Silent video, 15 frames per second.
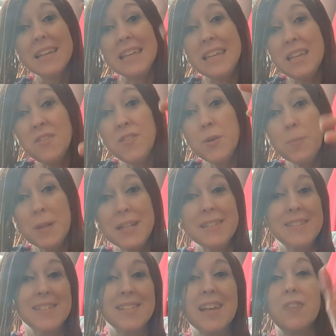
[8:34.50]
even
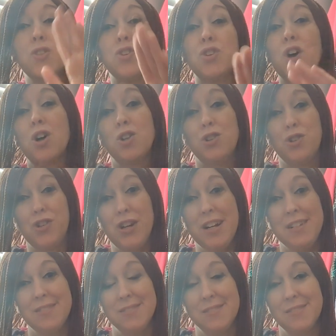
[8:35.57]
places like the Dollar
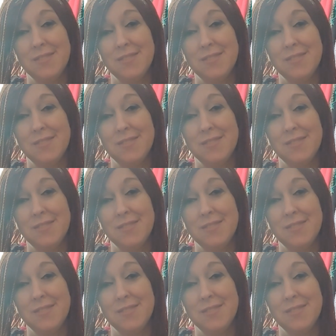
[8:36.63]
Tree,